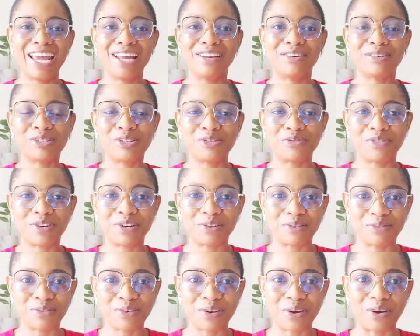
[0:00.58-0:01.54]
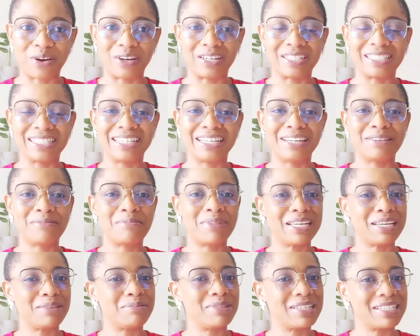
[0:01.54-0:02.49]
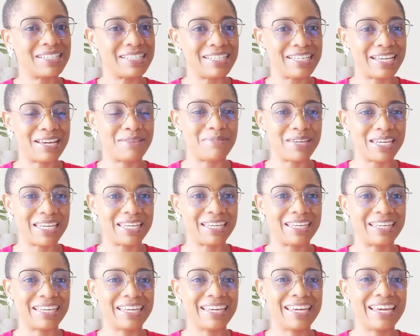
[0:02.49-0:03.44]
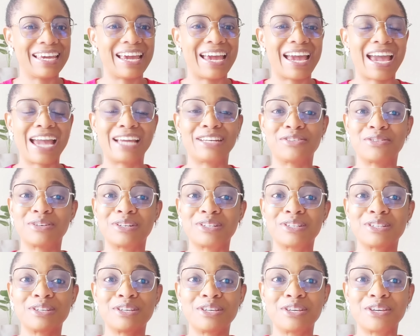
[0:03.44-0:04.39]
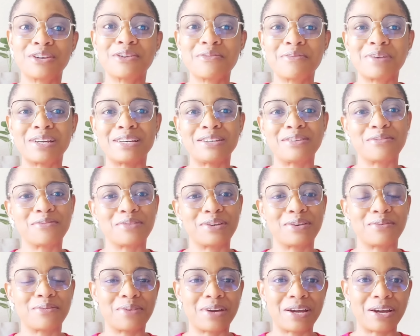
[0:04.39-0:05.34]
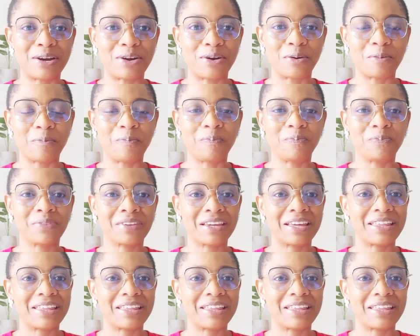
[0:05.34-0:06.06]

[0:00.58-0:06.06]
Hello, children of God. My name is Yemi. I trust you are doing well.